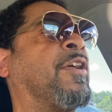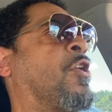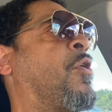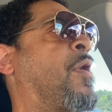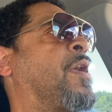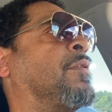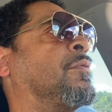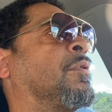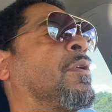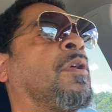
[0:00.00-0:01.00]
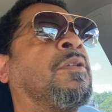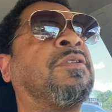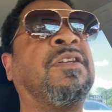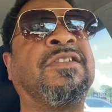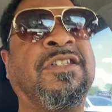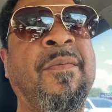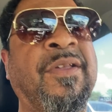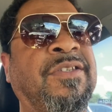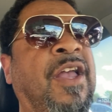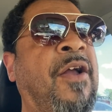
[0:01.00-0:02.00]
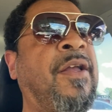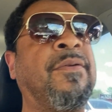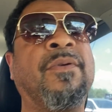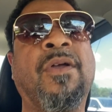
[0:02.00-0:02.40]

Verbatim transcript: going to the cemetery,